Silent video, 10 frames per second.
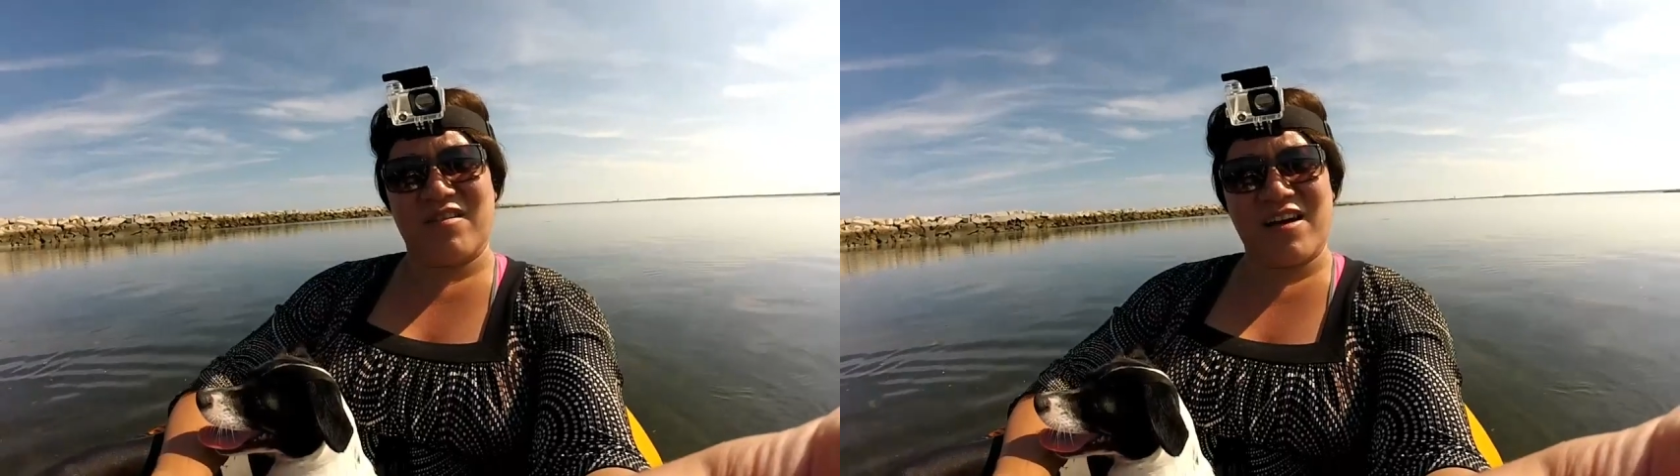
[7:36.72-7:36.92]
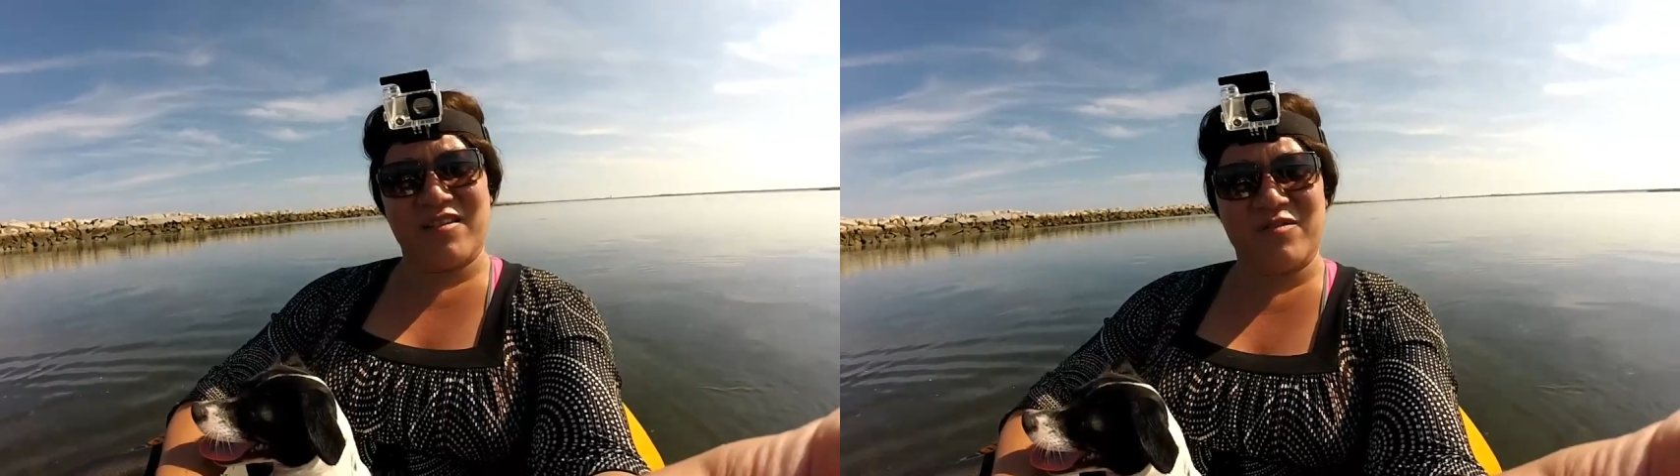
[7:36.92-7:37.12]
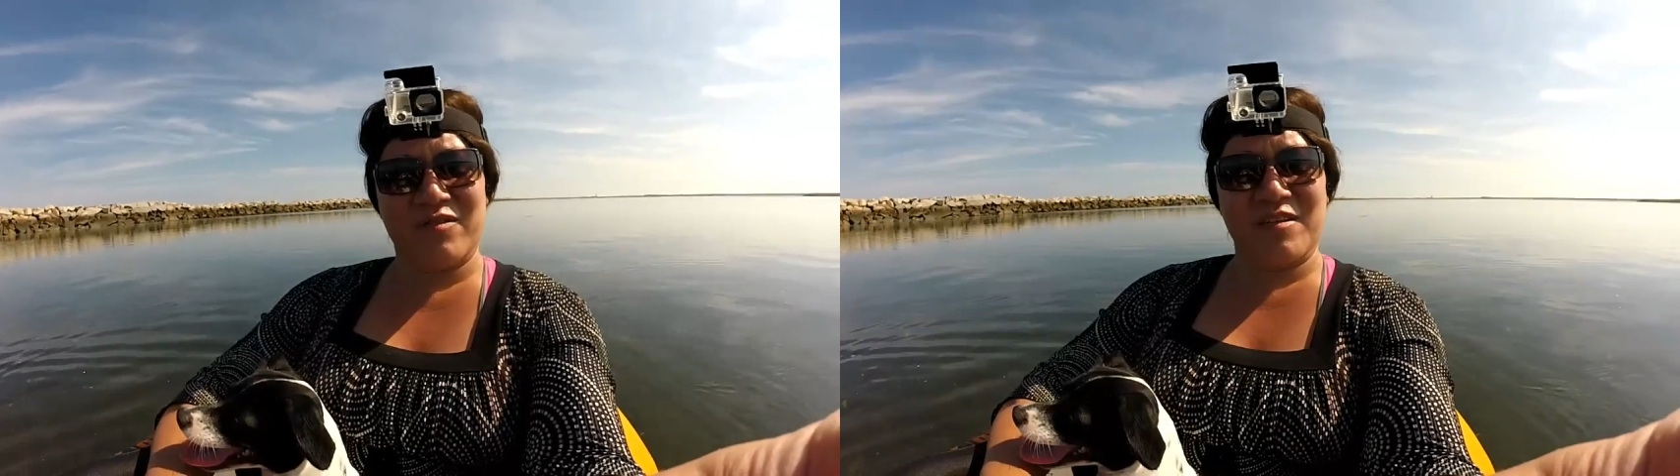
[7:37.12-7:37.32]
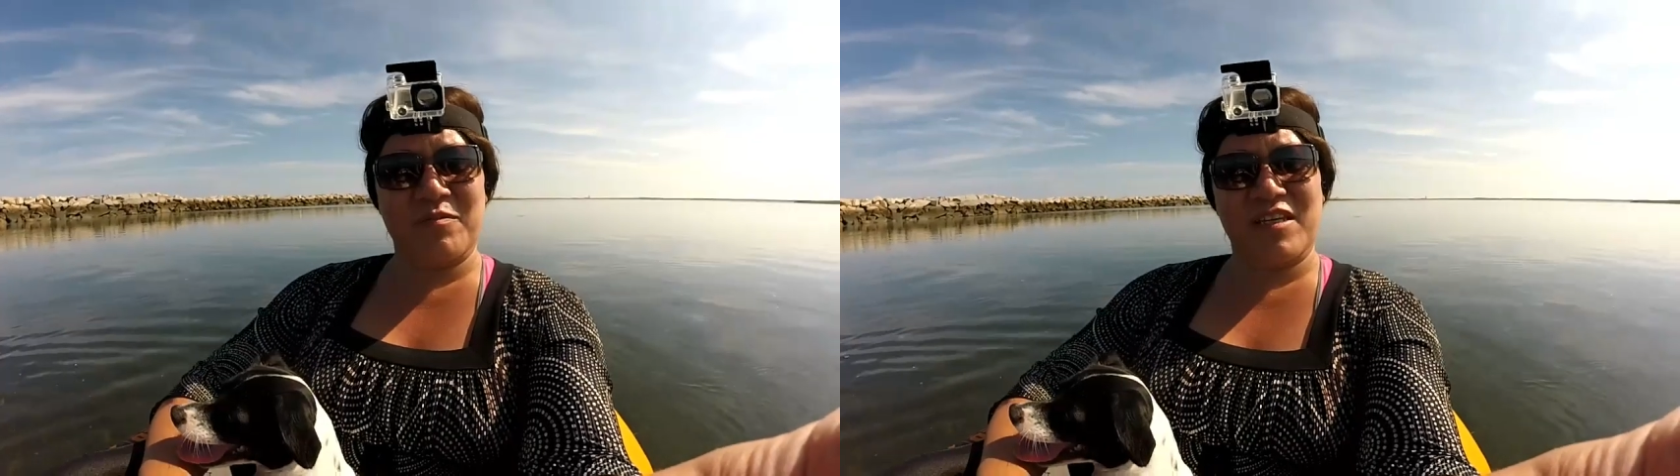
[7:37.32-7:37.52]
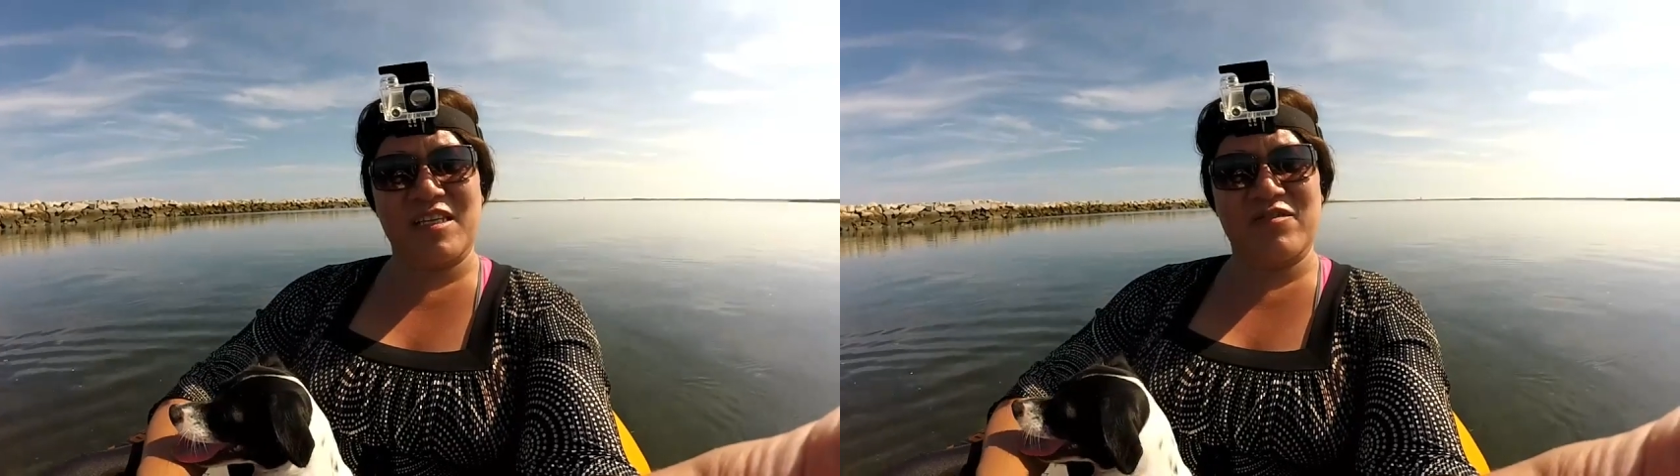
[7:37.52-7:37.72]
Wow, it's really
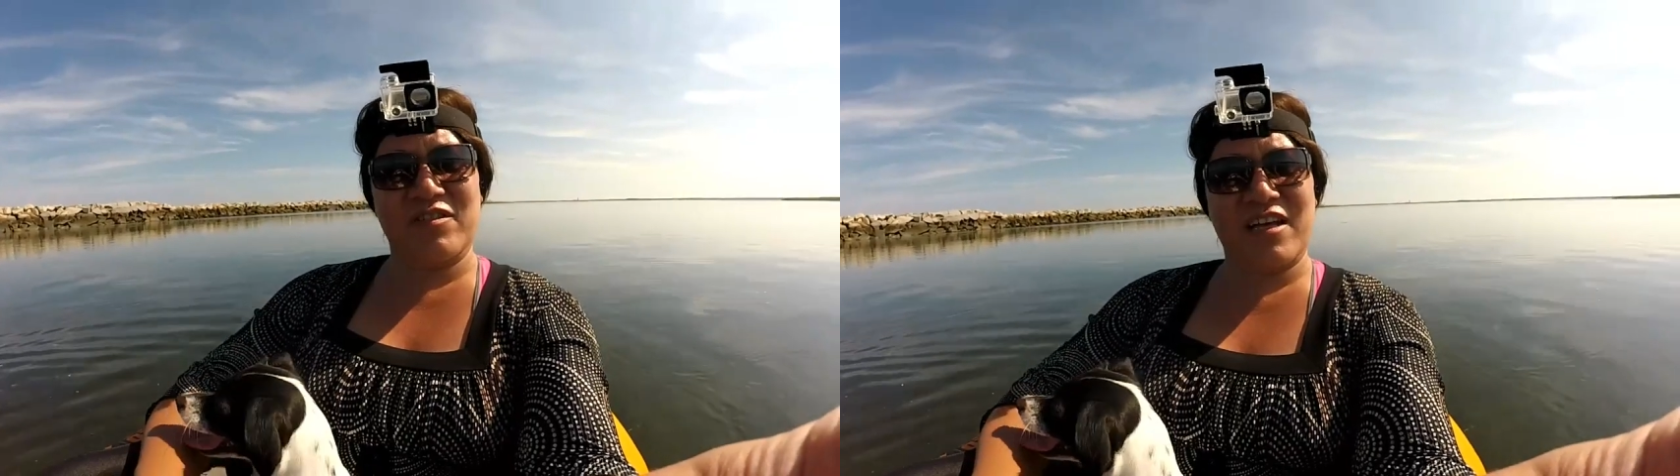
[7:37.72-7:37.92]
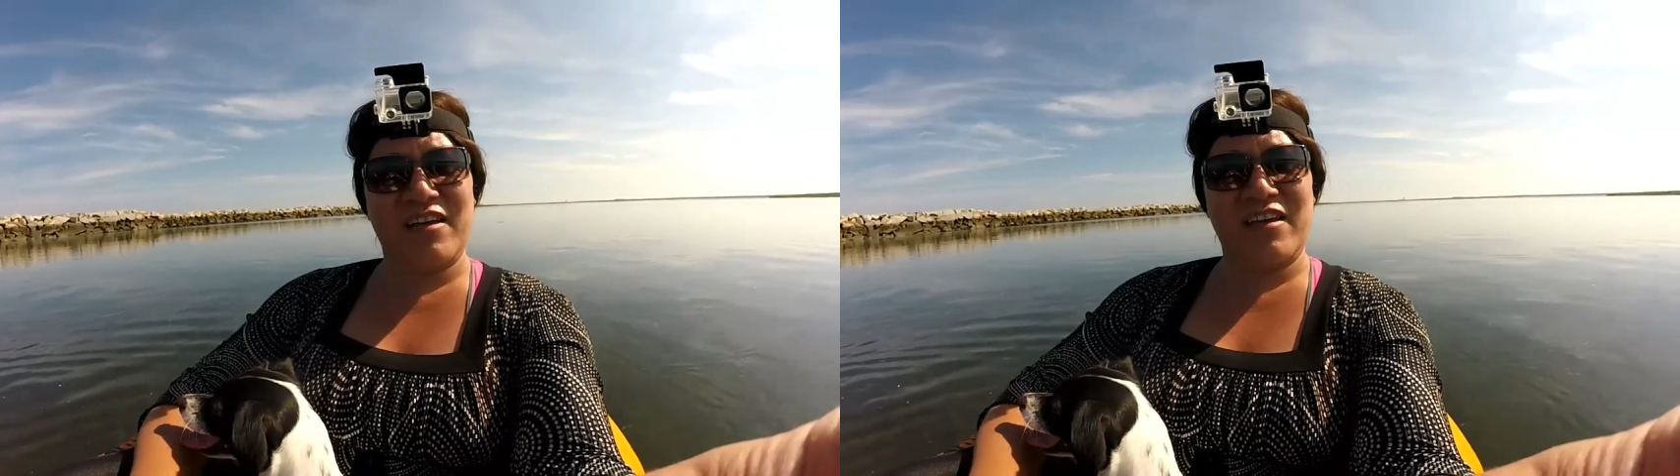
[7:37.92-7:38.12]
peaceful out